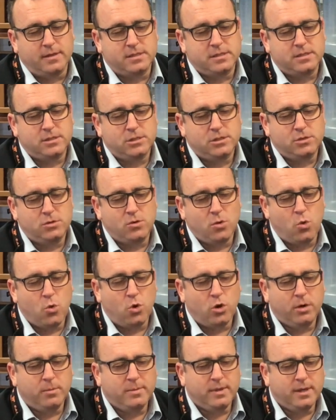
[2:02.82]
this
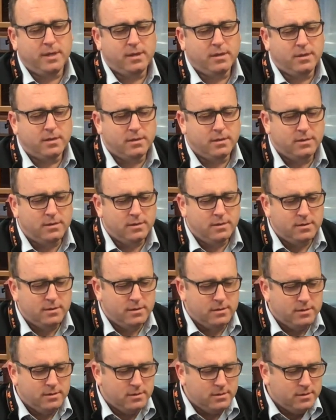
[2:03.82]
stormy
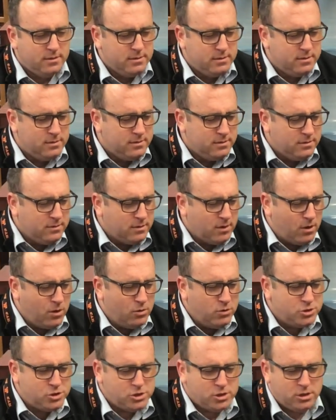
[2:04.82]

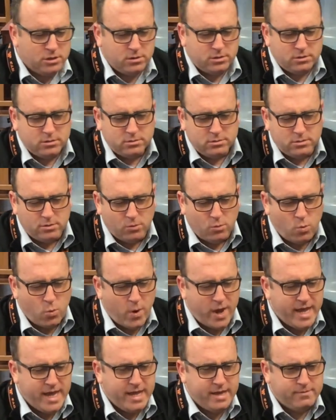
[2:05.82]
ocean,
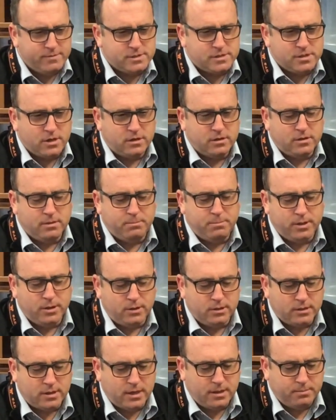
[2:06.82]
waves started to
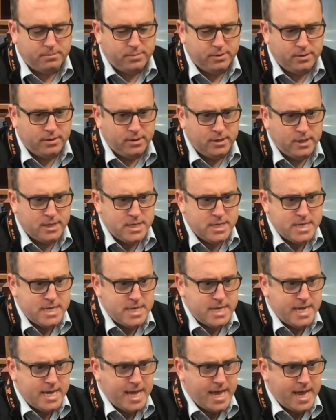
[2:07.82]
build up,
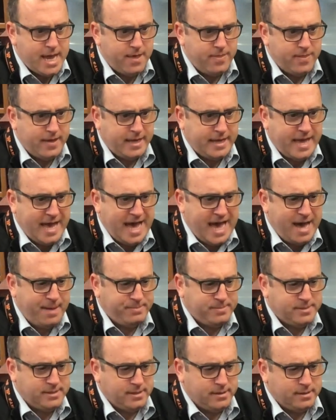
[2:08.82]
and the
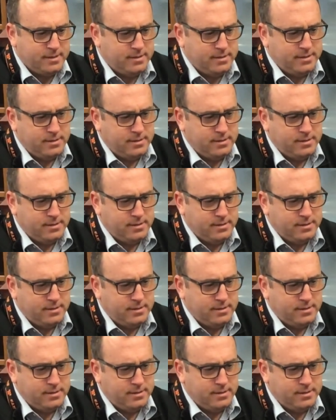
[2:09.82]
captain